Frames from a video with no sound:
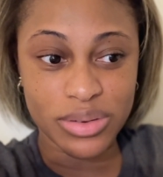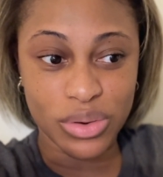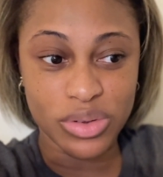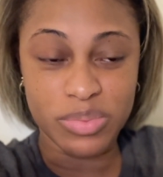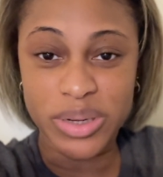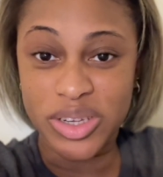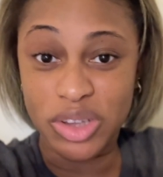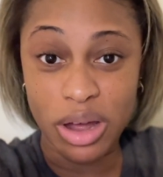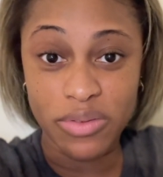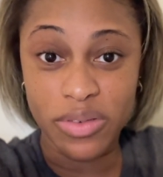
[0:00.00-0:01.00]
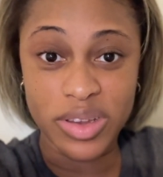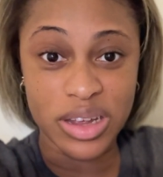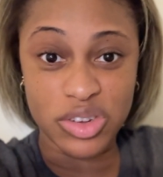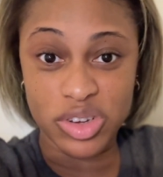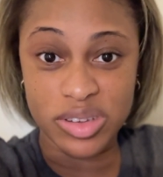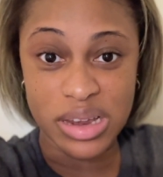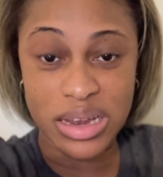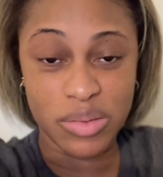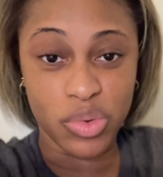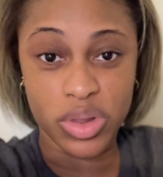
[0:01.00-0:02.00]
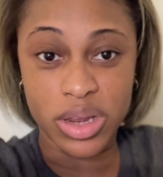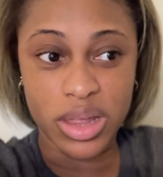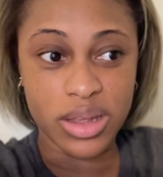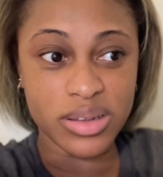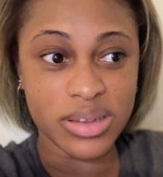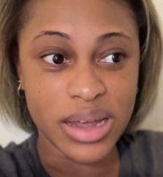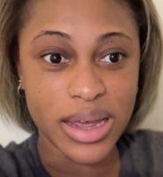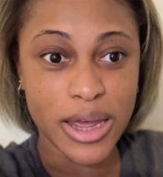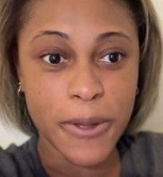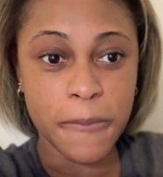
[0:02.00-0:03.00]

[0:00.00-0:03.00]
or be starved of attention slightly more than others. Like